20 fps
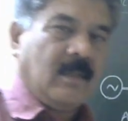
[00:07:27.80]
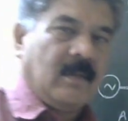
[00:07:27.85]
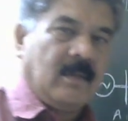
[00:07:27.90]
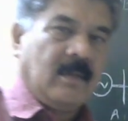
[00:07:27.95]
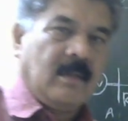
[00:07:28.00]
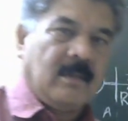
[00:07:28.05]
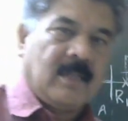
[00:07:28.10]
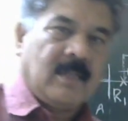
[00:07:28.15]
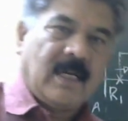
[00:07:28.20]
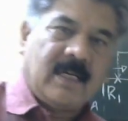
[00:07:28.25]

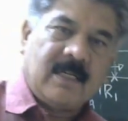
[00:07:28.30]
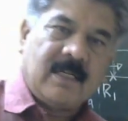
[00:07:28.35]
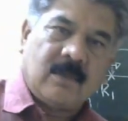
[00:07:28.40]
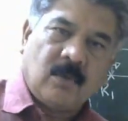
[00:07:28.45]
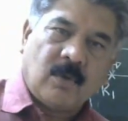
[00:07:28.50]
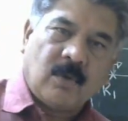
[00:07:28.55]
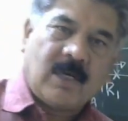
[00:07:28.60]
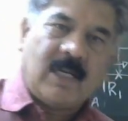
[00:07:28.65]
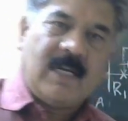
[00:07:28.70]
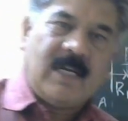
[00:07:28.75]
that is
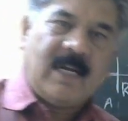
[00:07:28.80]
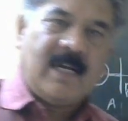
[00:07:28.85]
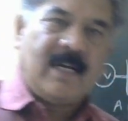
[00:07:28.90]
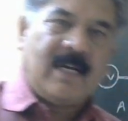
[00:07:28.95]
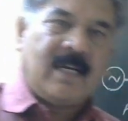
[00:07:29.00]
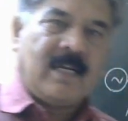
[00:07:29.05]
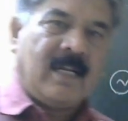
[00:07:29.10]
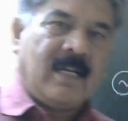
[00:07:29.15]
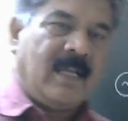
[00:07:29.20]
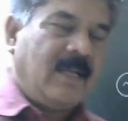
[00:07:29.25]
local end
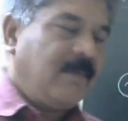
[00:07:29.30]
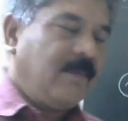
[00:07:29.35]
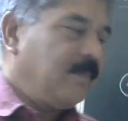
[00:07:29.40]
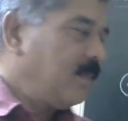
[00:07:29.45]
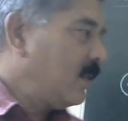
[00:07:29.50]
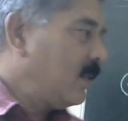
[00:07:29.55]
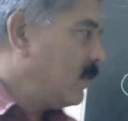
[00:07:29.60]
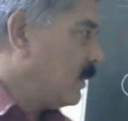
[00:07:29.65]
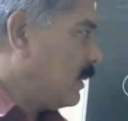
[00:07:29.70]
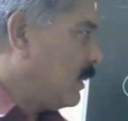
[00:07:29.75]
relay,
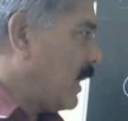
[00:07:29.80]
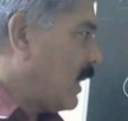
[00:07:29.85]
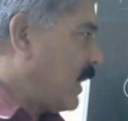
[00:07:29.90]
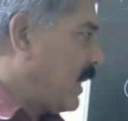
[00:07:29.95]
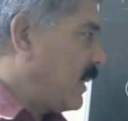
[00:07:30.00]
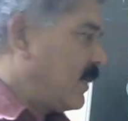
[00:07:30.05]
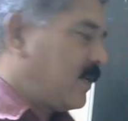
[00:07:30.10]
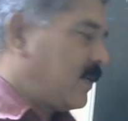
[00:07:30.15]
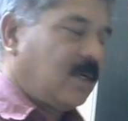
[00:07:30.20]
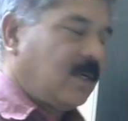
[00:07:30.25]
the
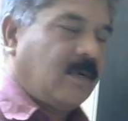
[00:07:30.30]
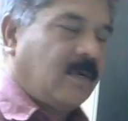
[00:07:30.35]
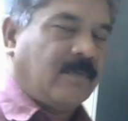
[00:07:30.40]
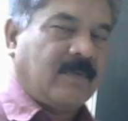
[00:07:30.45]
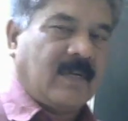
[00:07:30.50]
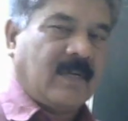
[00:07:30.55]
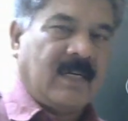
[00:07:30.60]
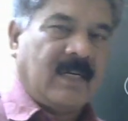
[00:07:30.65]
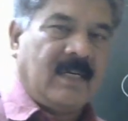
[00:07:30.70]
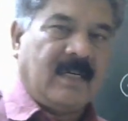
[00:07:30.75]
direction of
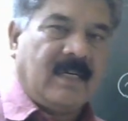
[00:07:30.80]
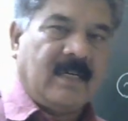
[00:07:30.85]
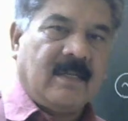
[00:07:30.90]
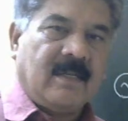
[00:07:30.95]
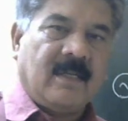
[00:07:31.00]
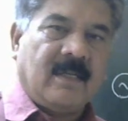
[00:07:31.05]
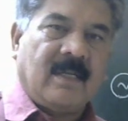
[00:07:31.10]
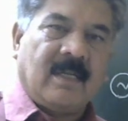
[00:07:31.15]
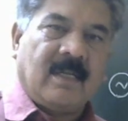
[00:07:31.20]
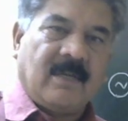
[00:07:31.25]
current
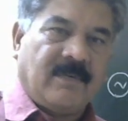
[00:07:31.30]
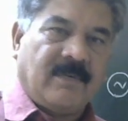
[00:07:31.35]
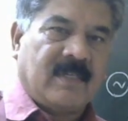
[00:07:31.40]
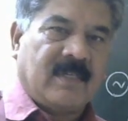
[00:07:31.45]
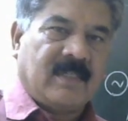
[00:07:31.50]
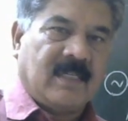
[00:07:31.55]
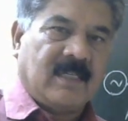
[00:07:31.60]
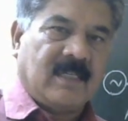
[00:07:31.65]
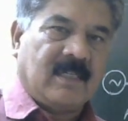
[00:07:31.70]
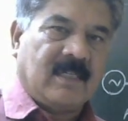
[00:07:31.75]

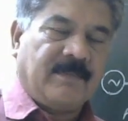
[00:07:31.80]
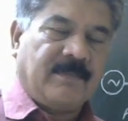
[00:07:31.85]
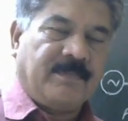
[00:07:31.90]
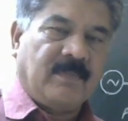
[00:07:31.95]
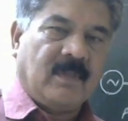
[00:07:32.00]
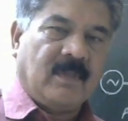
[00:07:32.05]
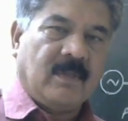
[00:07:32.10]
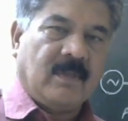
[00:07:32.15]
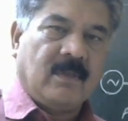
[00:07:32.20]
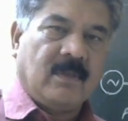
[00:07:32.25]
reverses.
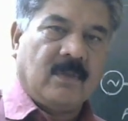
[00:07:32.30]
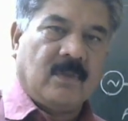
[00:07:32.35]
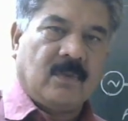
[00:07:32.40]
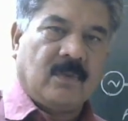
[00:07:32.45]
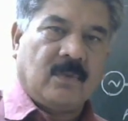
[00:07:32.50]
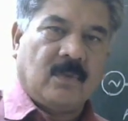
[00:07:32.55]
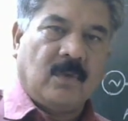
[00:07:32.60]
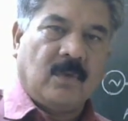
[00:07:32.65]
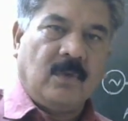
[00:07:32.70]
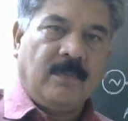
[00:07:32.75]

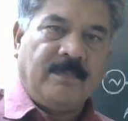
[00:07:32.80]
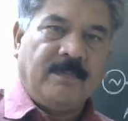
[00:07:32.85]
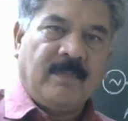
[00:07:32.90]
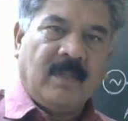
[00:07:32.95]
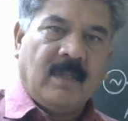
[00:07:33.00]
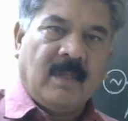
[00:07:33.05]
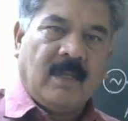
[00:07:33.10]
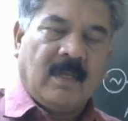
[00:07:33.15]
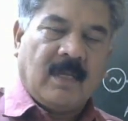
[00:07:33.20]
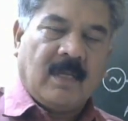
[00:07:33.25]
So
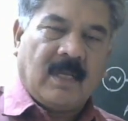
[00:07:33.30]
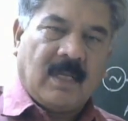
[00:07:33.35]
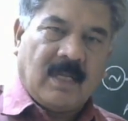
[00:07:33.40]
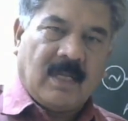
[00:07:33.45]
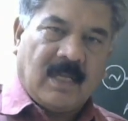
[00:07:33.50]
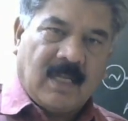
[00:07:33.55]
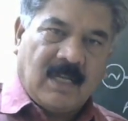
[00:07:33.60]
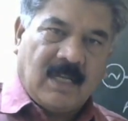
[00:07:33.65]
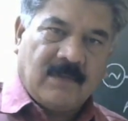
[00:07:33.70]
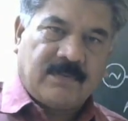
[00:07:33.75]

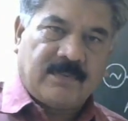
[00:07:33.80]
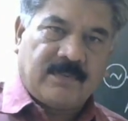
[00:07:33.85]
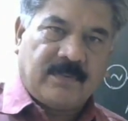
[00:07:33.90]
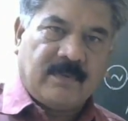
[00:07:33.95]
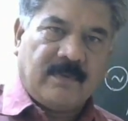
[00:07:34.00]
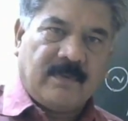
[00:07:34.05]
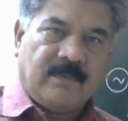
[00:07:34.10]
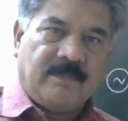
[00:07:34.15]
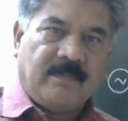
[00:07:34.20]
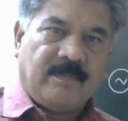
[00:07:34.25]
if
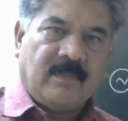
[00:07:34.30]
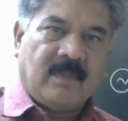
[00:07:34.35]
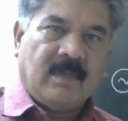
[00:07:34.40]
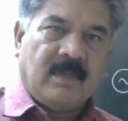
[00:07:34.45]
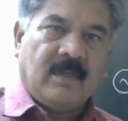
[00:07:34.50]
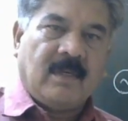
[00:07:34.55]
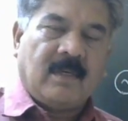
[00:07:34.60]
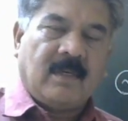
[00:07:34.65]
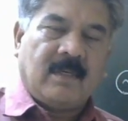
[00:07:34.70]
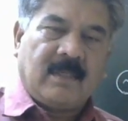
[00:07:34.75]

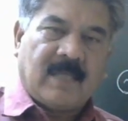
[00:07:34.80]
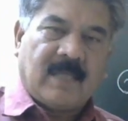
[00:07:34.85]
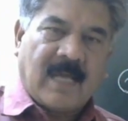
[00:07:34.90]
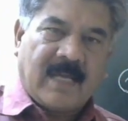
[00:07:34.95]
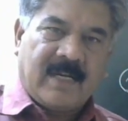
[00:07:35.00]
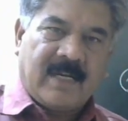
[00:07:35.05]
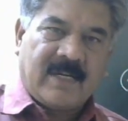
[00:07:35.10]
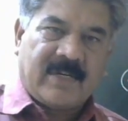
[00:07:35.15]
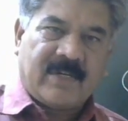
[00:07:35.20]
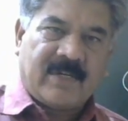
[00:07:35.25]

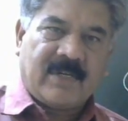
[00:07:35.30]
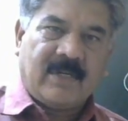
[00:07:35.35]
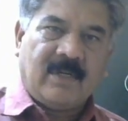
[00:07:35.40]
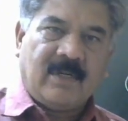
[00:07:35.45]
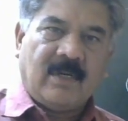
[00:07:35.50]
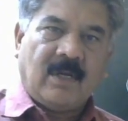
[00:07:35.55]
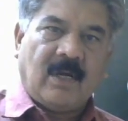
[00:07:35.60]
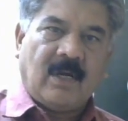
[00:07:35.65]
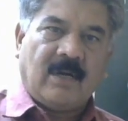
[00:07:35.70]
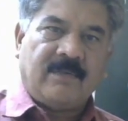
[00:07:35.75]
direction
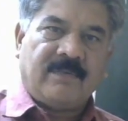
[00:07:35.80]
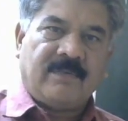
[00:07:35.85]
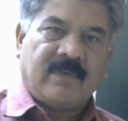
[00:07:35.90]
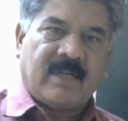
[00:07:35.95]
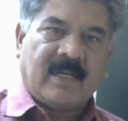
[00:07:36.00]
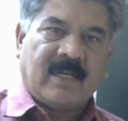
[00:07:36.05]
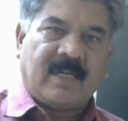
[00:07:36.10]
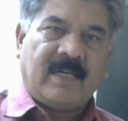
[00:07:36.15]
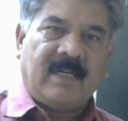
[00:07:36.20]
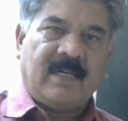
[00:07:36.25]
of
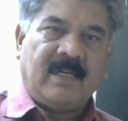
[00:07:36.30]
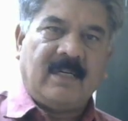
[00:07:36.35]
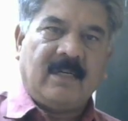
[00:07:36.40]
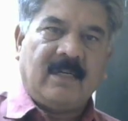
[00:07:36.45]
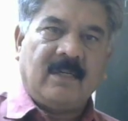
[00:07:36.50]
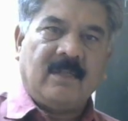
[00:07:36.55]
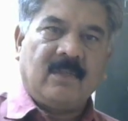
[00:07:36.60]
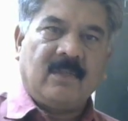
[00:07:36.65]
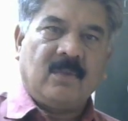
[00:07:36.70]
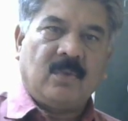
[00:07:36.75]
current
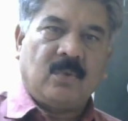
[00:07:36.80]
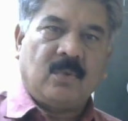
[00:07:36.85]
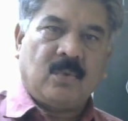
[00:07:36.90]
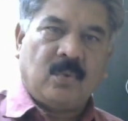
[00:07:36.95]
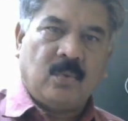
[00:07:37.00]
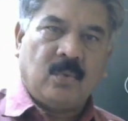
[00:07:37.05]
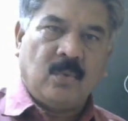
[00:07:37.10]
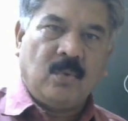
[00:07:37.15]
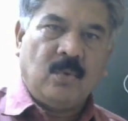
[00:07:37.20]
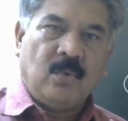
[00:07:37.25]

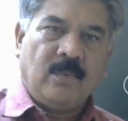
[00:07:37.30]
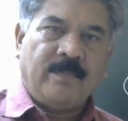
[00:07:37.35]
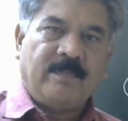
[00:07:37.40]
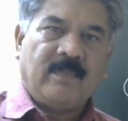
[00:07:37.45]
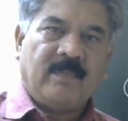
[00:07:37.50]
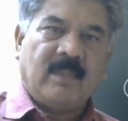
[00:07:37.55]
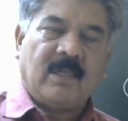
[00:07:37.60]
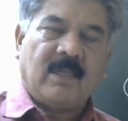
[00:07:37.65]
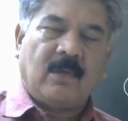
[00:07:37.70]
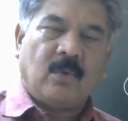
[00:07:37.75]
to
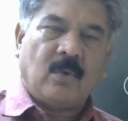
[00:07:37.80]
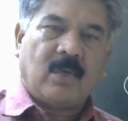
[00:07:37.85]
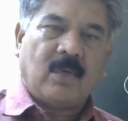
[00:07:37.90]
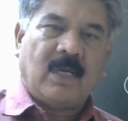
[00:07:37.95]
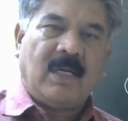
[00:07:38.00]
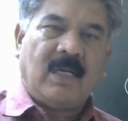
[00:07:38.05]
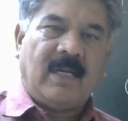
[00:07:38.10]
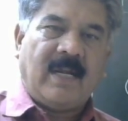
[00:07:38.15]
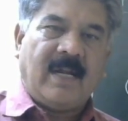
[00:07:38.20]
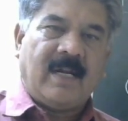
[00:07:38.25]
the
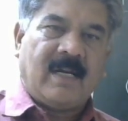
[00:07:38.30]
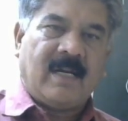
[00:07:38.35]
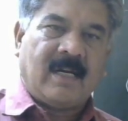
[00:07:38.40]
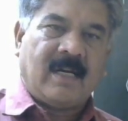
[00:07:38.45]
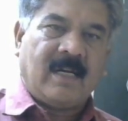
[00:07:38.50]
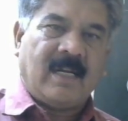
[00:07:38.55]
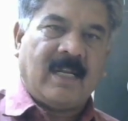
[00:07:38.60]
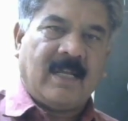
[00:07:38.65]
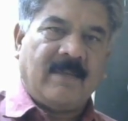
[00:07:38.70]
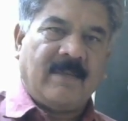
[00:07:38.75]
local end
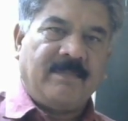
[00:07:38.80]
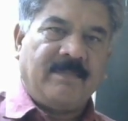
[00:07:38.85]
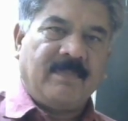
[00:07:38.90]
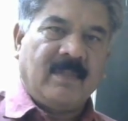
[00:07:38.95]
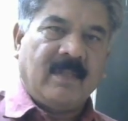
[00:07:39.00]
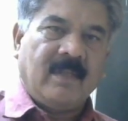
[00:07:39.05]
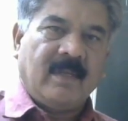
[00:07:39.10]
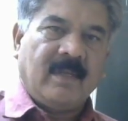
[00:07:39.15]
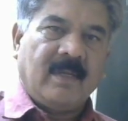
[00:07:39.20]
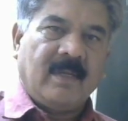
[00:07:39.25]
relay
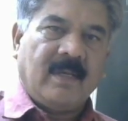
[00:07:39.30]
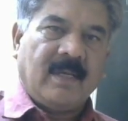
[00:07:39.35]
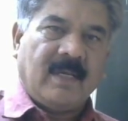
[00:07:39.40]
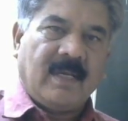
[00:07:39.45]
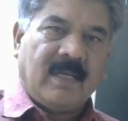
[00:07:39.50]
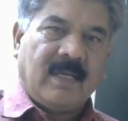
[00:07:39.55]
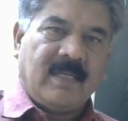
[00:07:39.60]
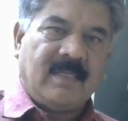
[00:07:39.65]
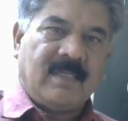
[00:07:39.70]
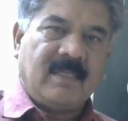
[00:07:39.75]

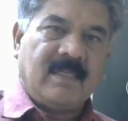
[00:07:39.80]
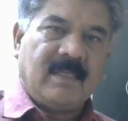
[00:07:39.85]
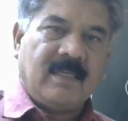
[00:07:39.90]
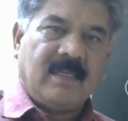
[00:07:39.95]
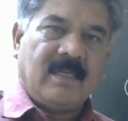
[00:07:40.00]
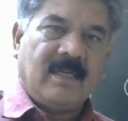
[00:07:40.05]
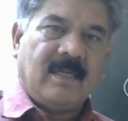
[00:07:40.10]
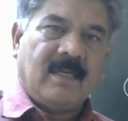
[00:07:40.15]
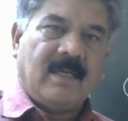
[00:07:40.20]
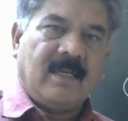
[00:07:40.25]
is
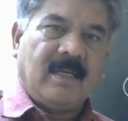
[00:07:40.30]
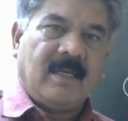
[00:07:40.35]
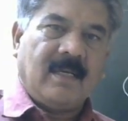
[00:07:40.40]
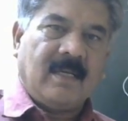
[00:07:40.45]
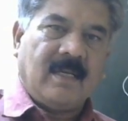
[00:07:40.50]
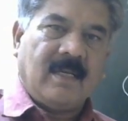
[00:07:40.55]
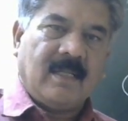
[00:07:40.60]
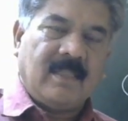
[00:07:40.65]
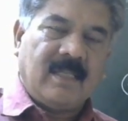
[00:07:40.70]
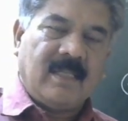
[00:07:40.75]

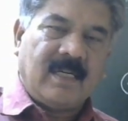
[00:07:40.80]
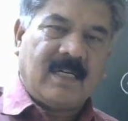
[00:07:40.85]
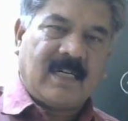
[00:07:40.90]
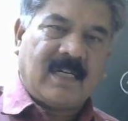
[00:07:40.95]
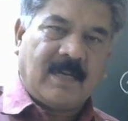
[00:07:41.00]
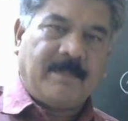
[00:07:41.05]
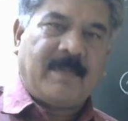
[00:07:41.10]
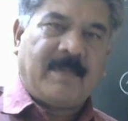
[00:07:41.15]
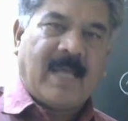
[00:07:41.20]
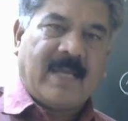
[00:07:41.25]
in the
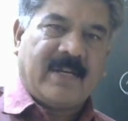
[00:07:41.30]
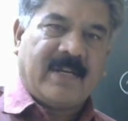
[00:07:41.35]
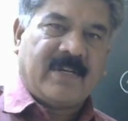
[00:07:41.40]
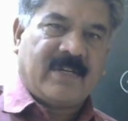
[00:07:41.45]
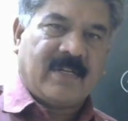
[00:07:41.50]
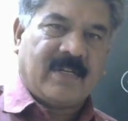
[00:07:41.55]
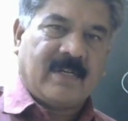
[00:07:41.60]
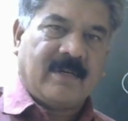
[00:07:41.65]
trip direction,